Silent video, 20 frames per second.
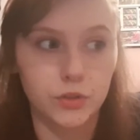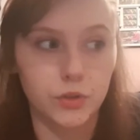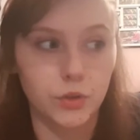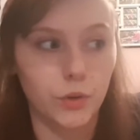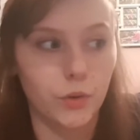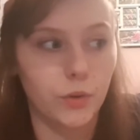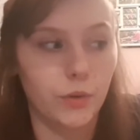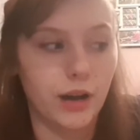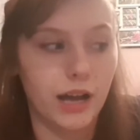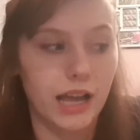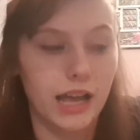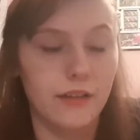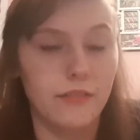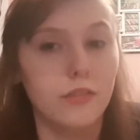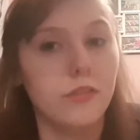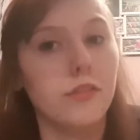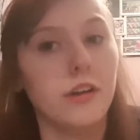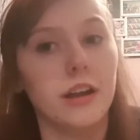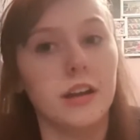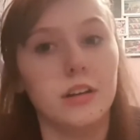So I have
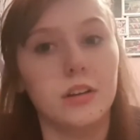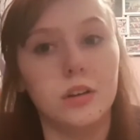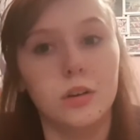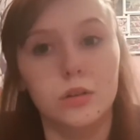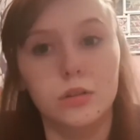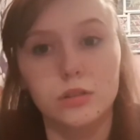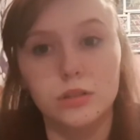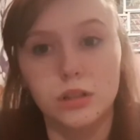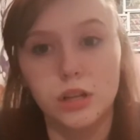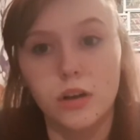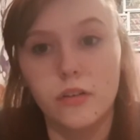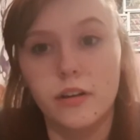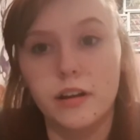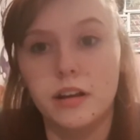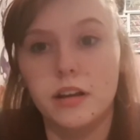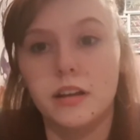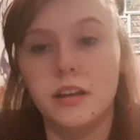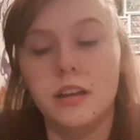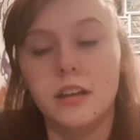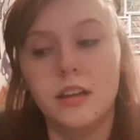a friend called
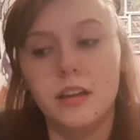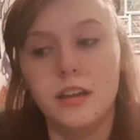Lauren.